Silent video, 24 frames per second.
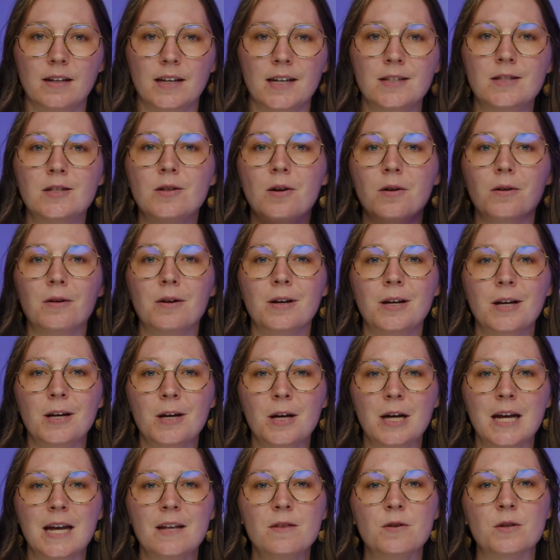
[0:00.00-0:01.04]
And so,
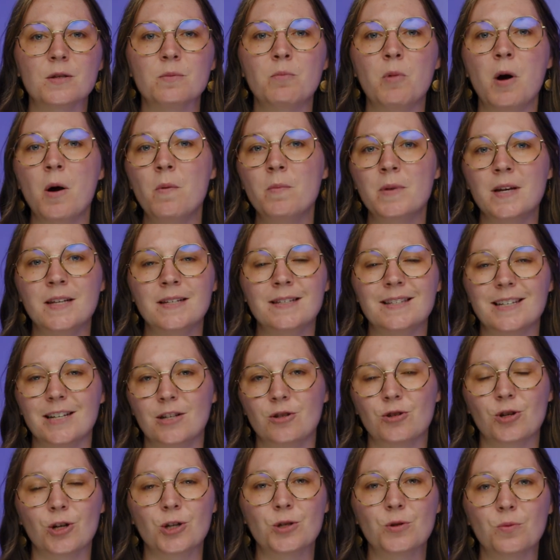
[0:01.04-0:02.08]
in those moments
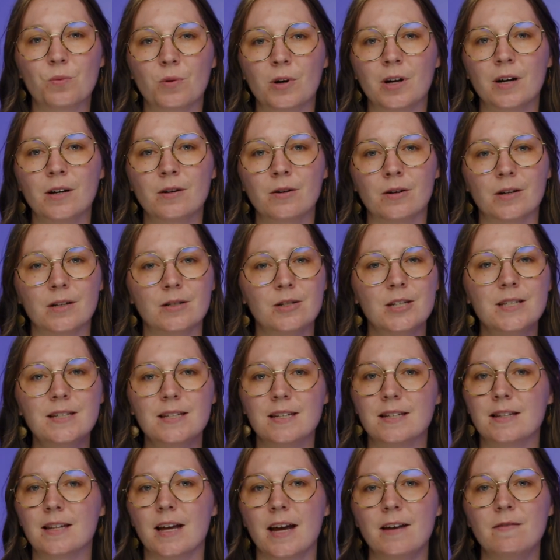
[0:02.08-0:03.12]
in church work or
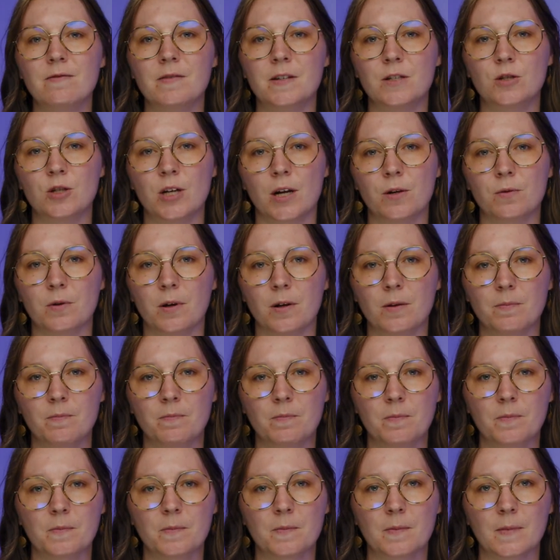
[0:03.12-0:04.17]
just in life in general,
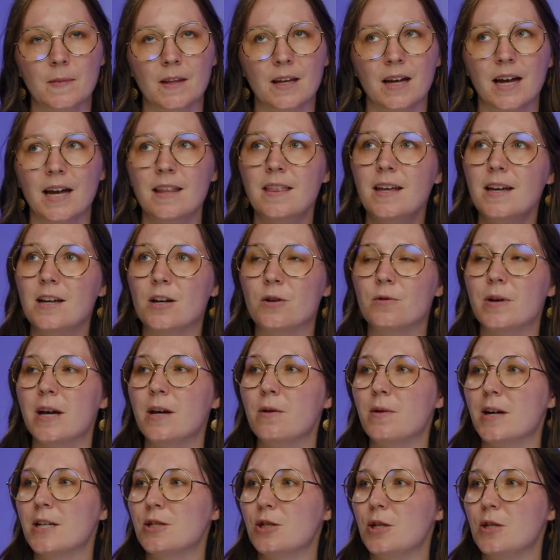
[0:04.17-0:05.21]
I think a
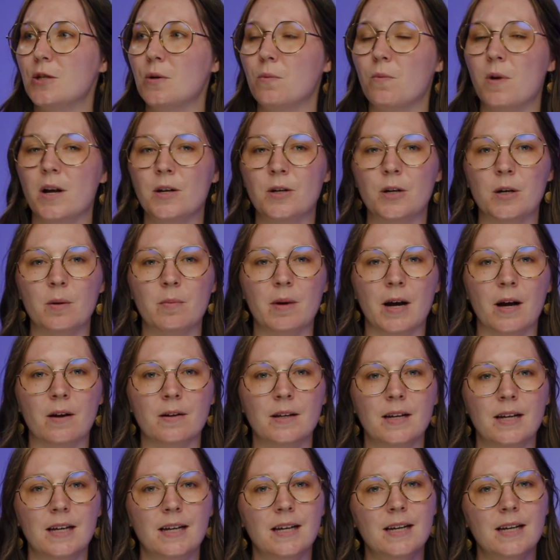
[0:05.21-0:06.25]
great question to wonder about